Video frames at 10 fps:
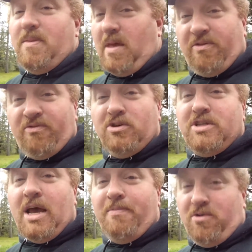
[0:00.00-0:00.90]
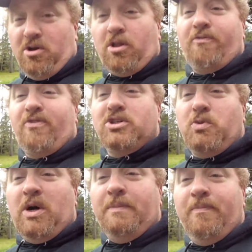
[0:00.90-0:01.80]
That's first time. You're the first
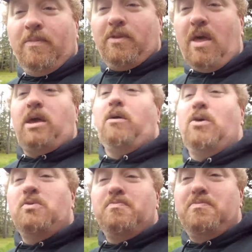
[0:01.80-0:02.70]
one. Thank you.